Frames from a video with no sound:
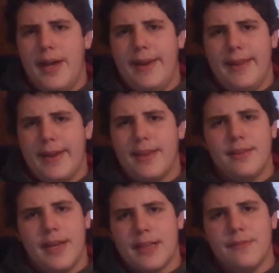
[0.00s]
and like
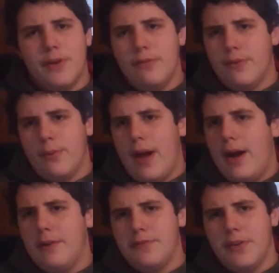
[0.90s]
like the vote for
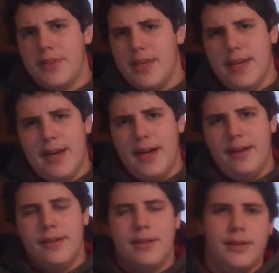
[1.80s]
WoW for the
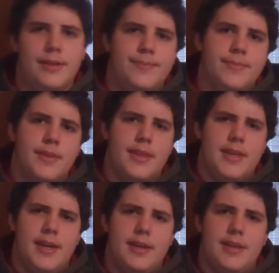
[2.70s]
uh,
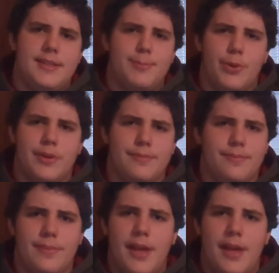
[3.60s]
the uh, esport